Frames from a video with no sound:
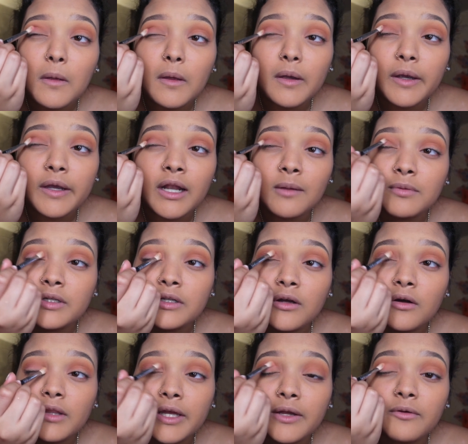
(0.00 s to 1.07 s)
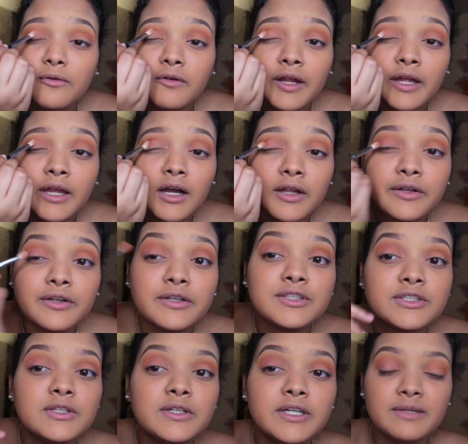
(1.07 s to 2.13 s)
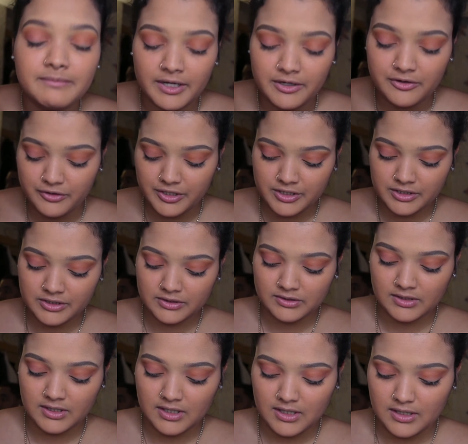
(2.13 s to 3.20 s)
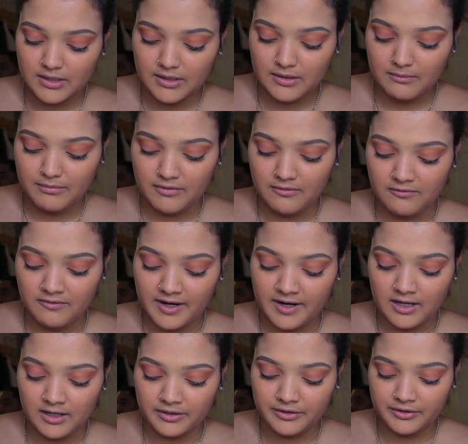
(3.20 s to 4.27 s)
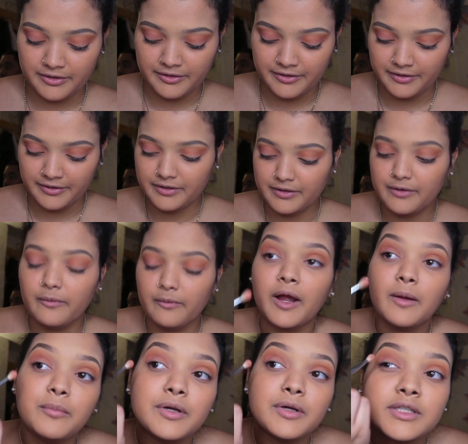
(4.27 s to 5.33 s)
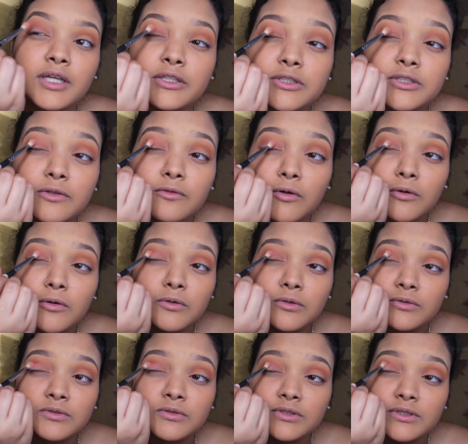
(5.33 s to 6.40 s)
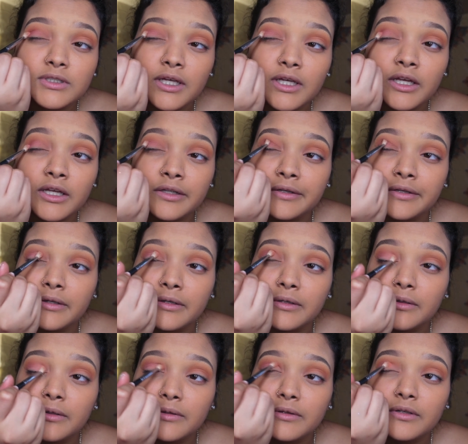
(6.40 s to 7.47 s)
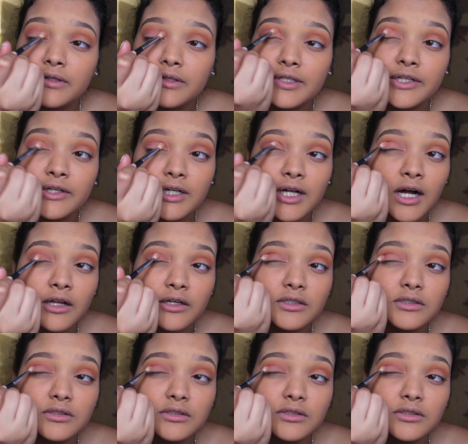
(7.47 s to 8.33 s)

and I'm gonna go right under, still in my crease, but right under where I put Dusty Rose and Terracotta.